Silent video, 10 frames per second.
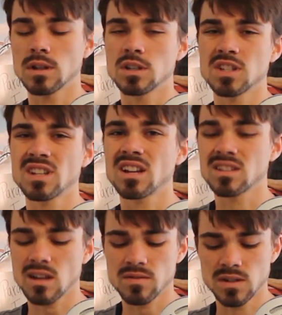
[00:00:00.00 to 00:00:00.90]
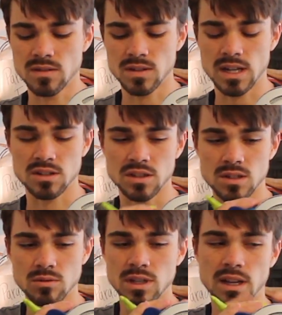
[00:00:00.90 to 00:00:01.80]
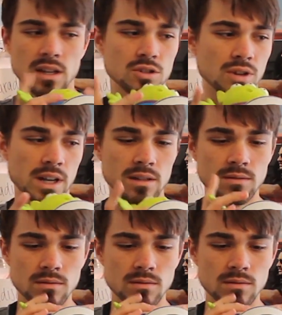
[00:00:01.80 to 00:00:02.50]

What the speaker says: They're just not soft enough to actually squeak. I can try.